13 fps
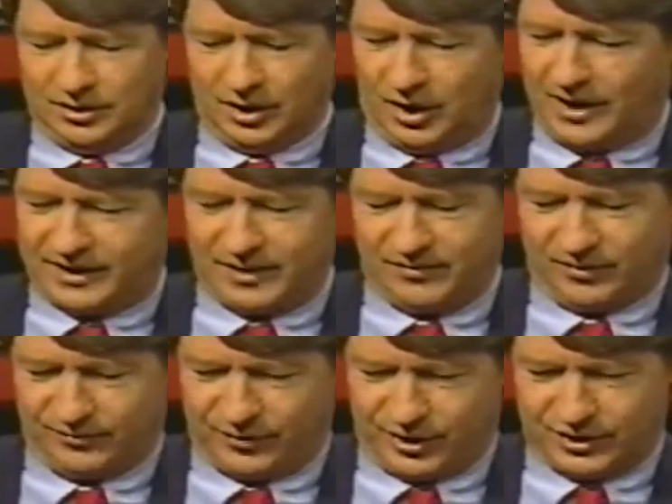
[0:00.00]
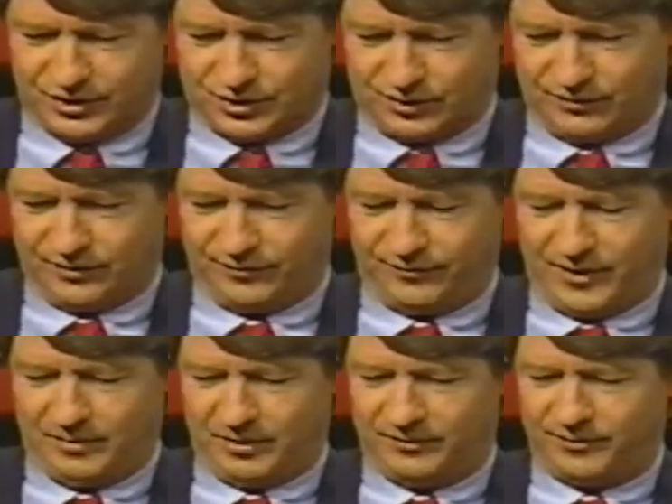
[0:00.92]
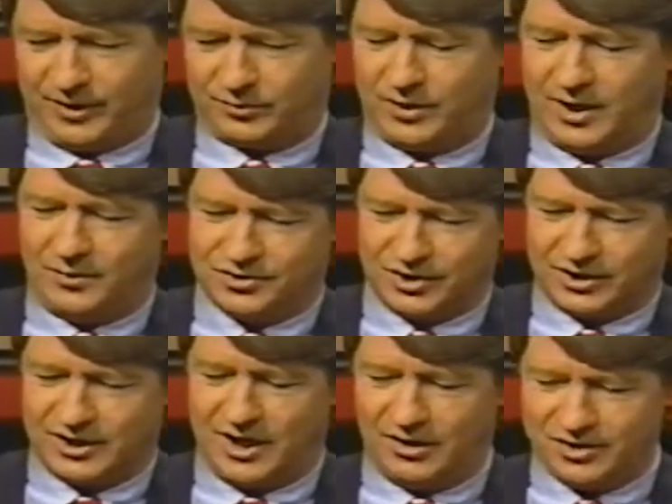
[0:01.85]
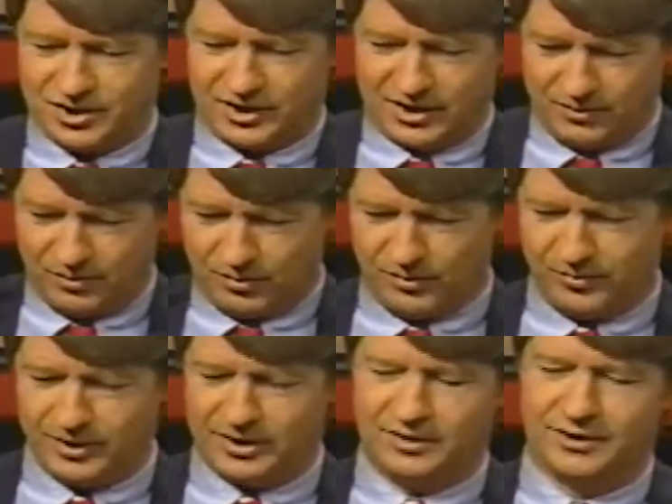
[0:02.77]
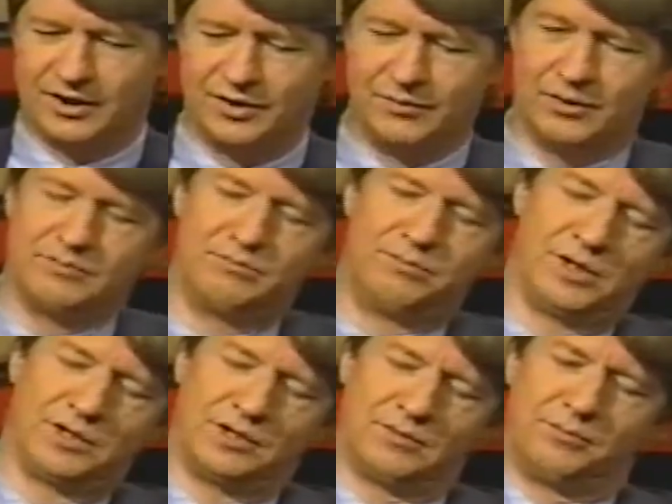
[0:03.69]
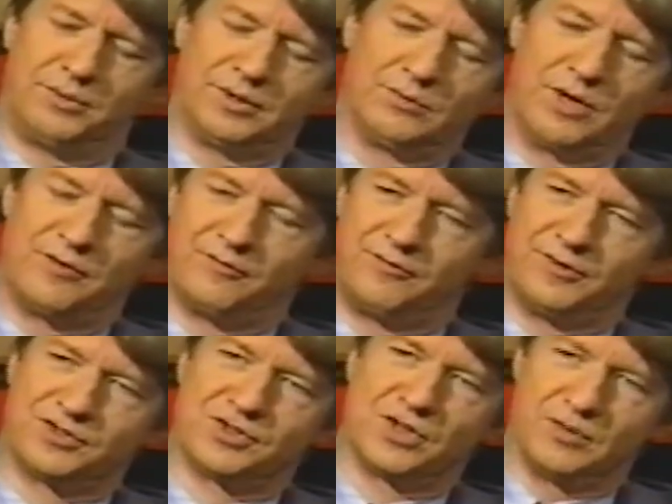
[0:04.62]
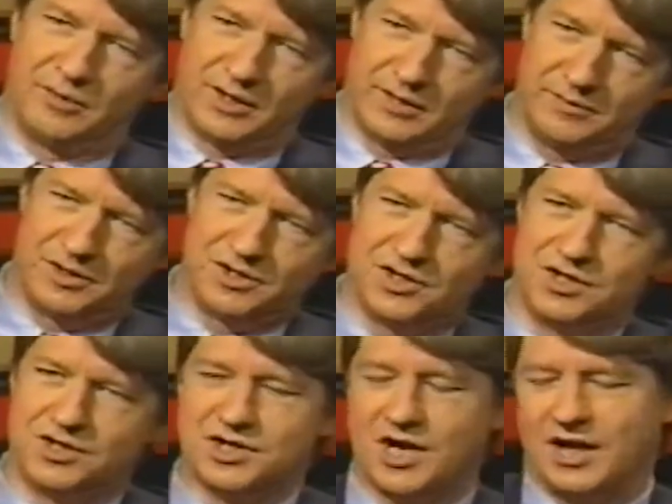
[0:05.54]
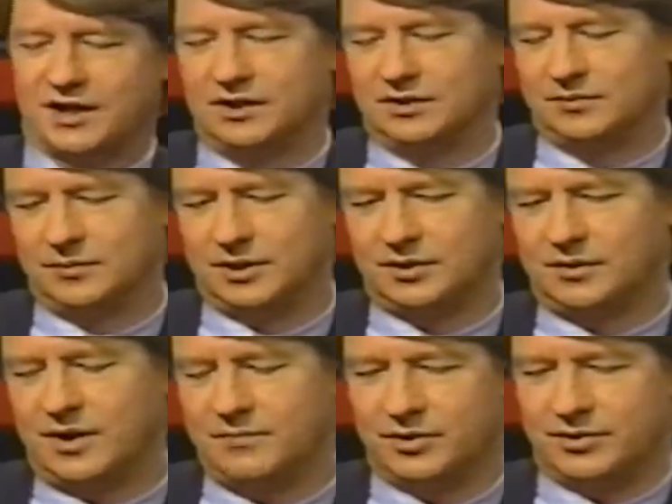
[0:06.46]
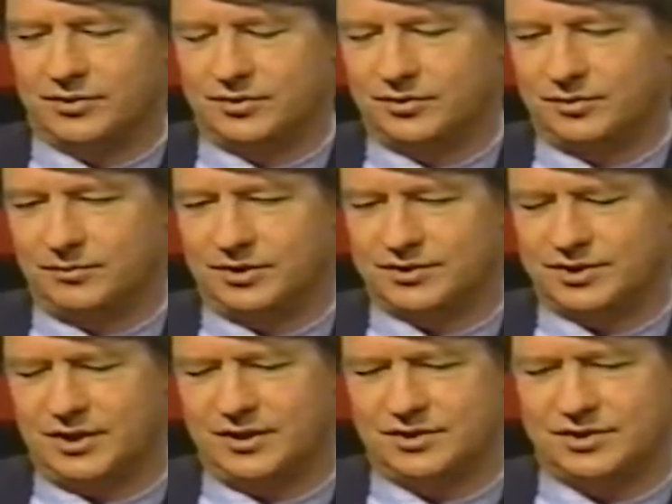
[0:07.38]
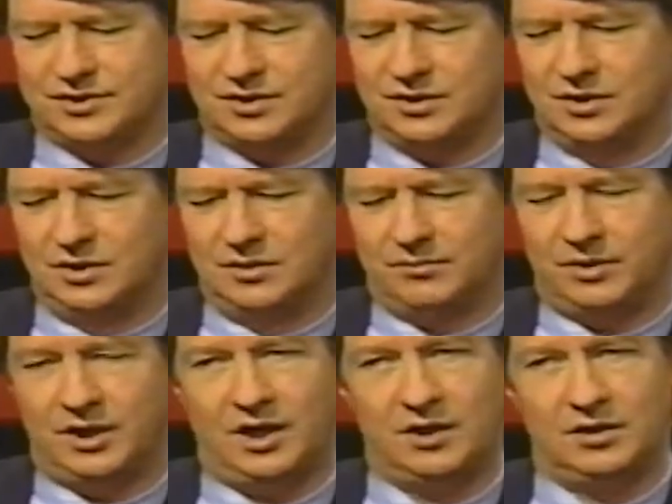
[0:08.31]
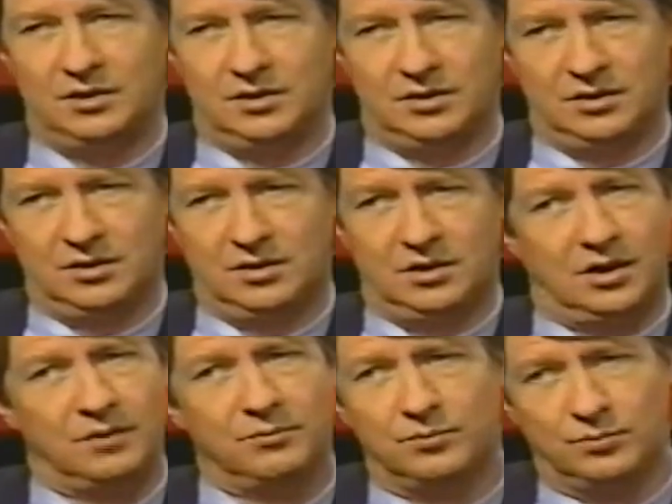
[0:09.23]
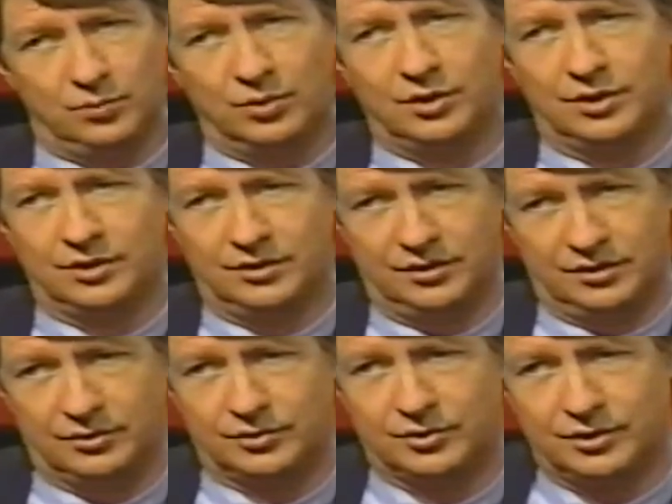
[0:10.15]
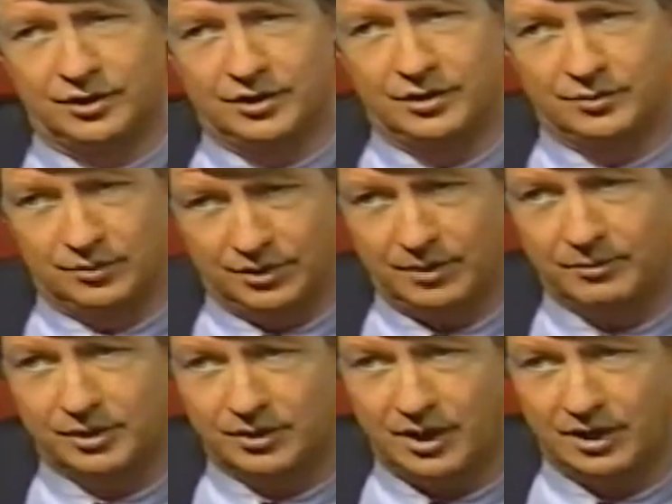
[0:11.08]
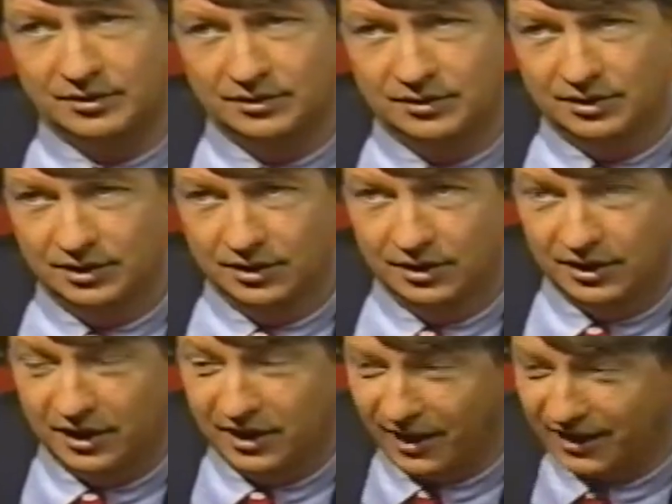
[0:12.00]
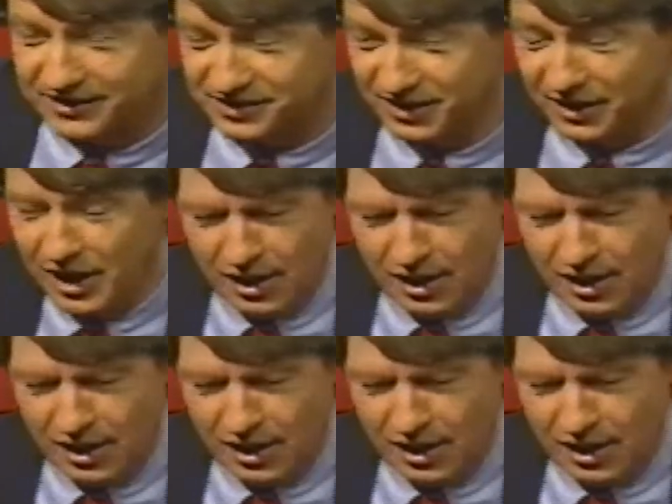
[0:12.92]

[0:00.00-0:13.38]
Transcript: No, I came from a very conservative family. In fact, when I was in college, I came home with my hair down to my butt and a big red fist on the back of my jean jacket, and my grandmother took me aside and she said, Pat, I'm worried that you're turning into a Democrat. I said,